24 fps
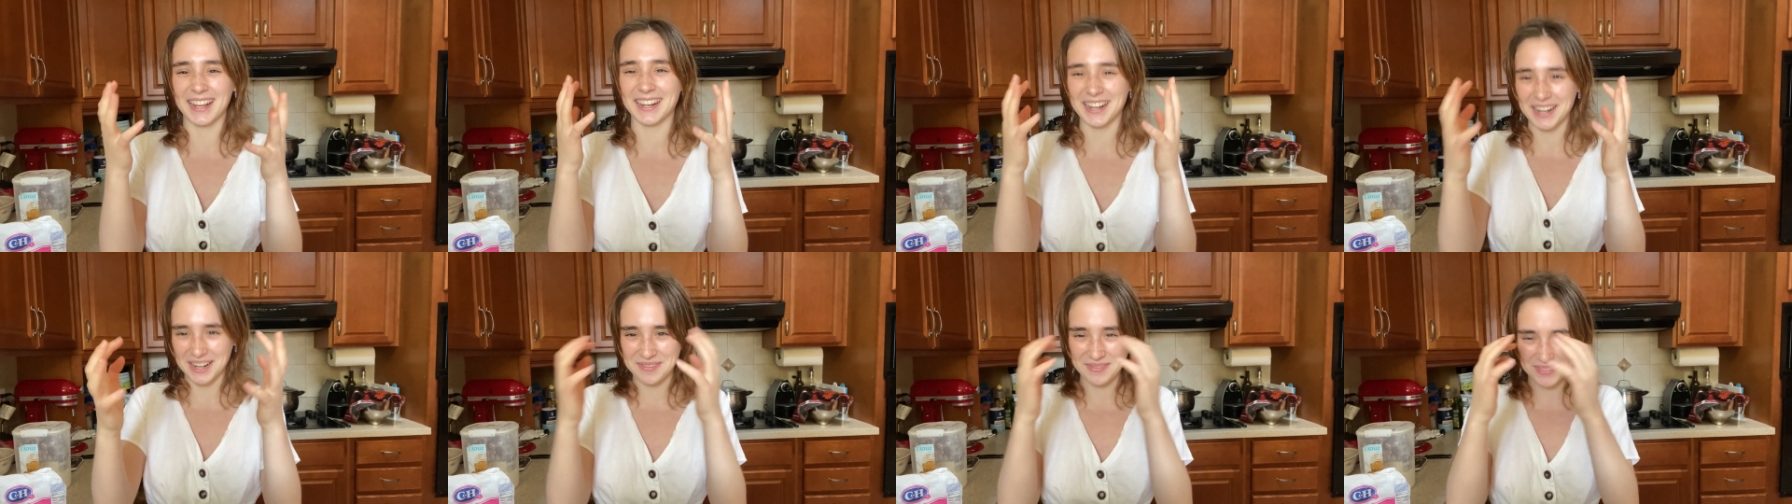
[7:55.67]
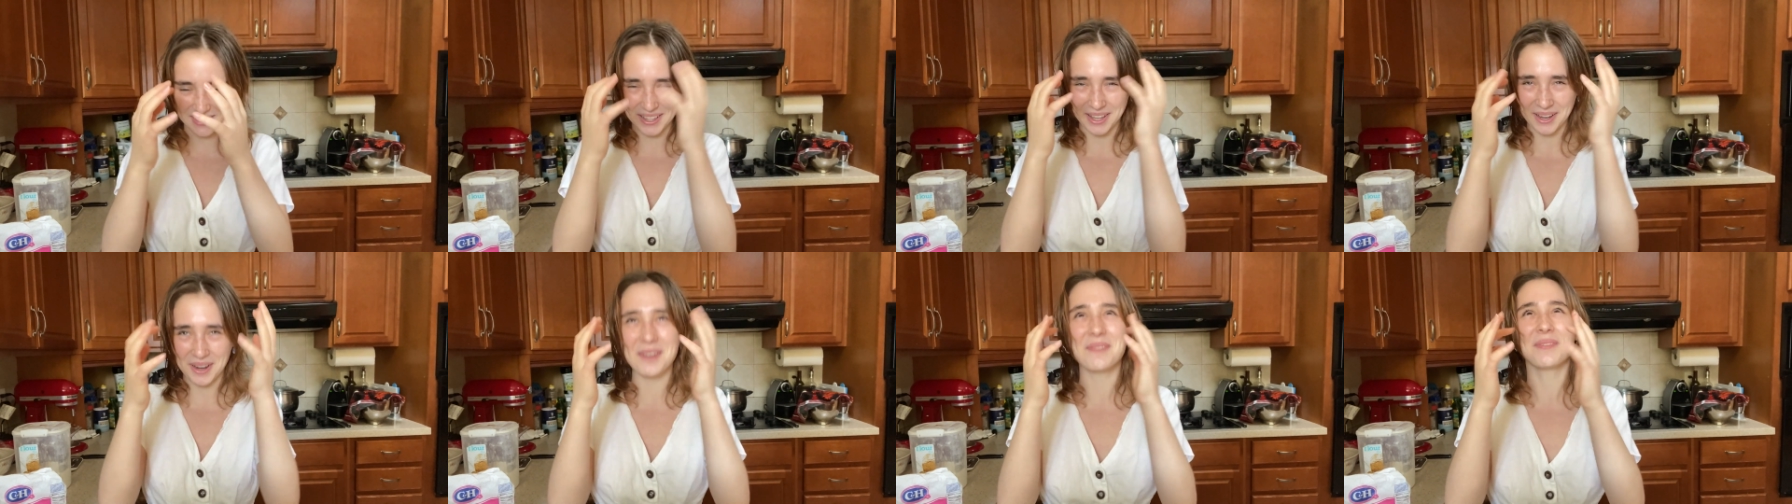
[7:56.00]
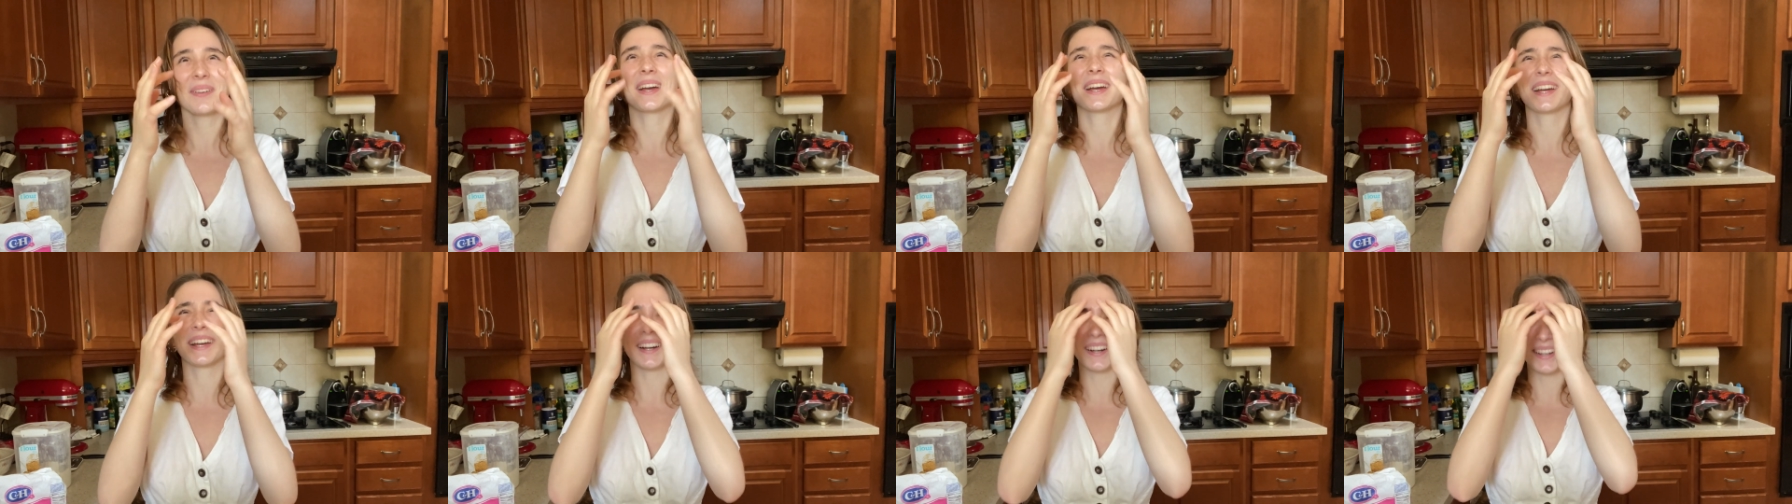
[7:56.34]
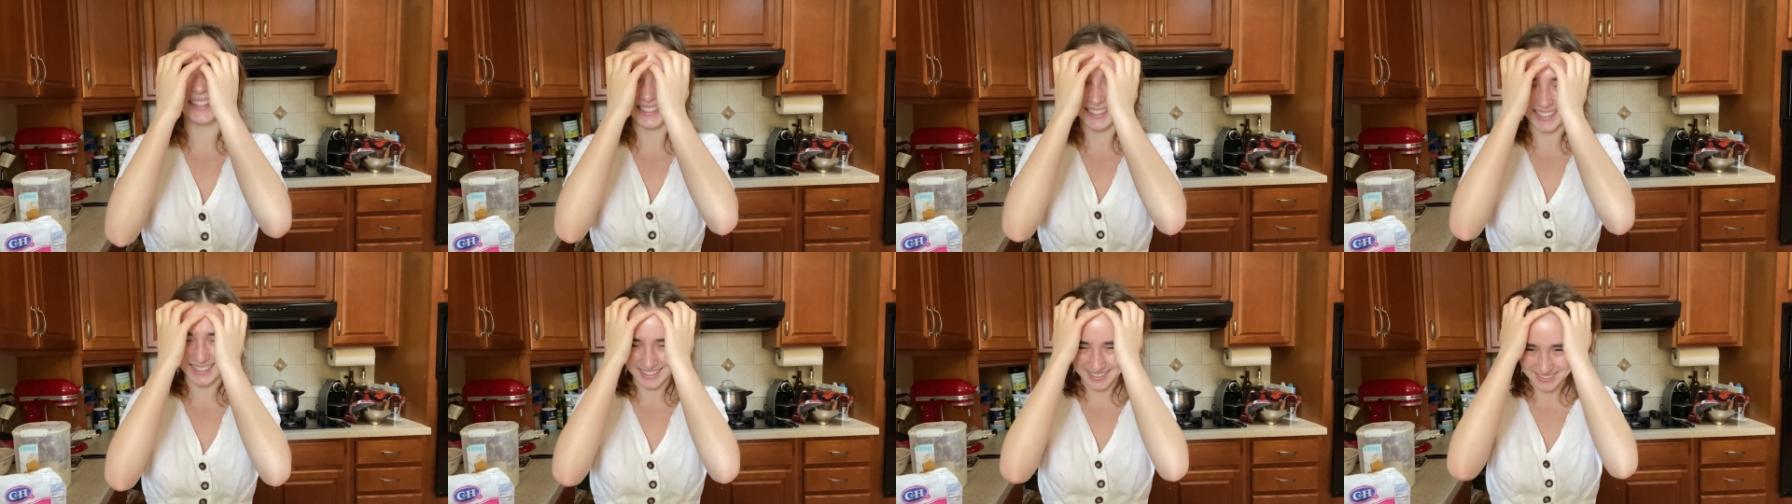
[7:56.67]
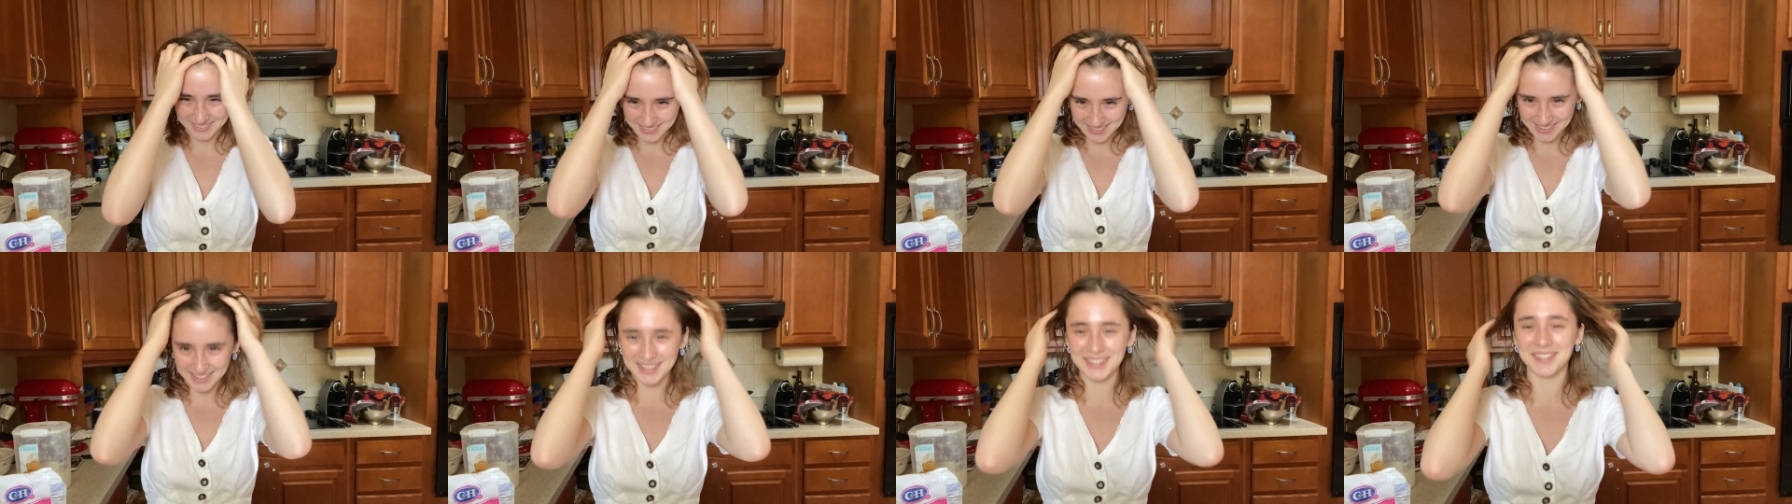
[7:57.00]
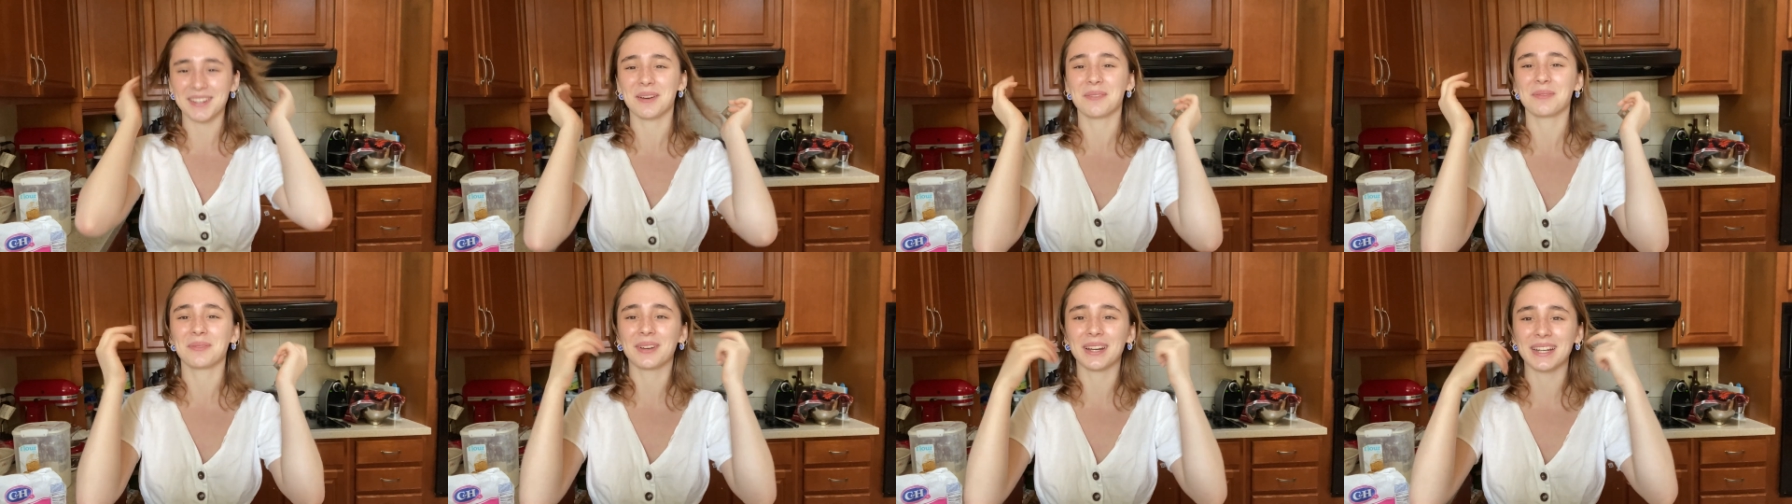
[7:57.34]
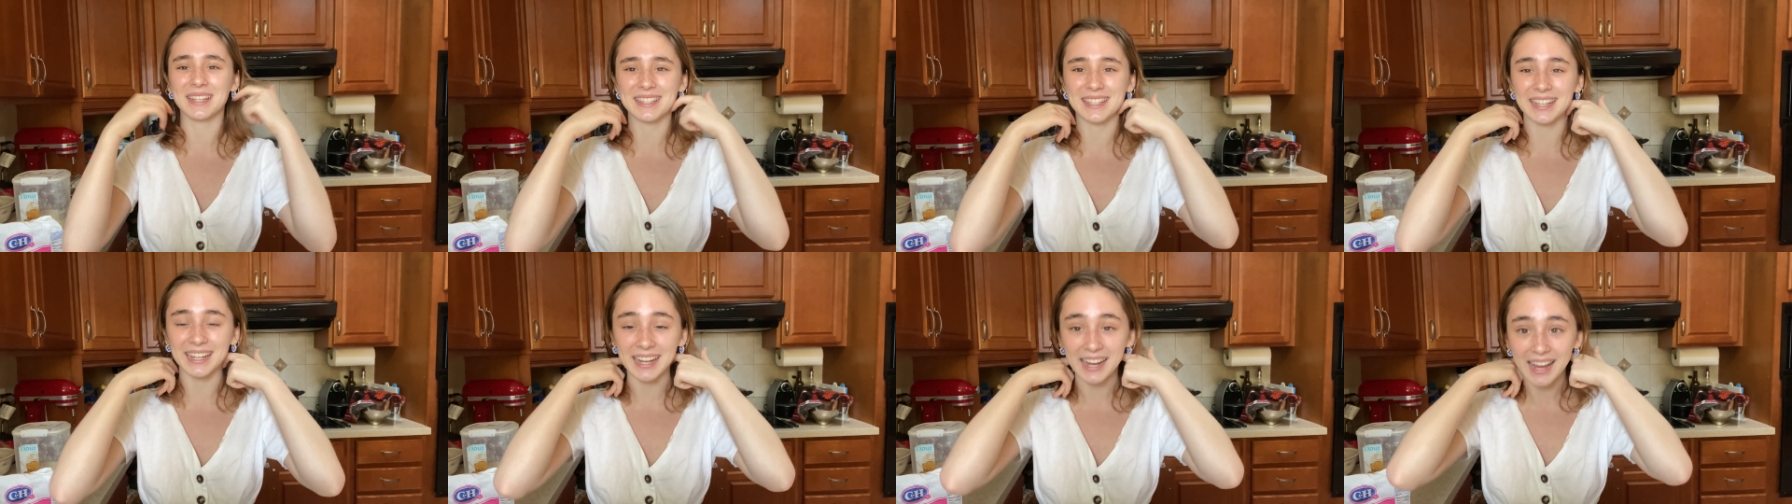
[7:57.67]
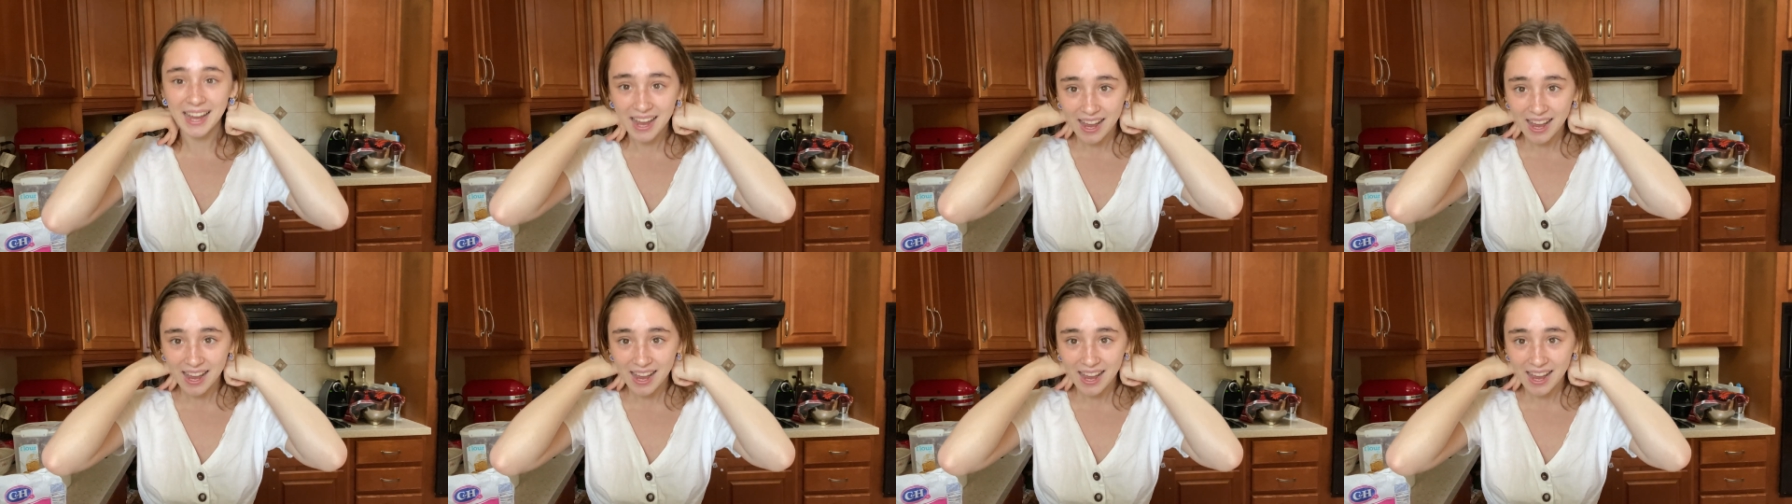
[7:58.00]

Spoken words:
and I'd be like, oh my god, like really stop racing.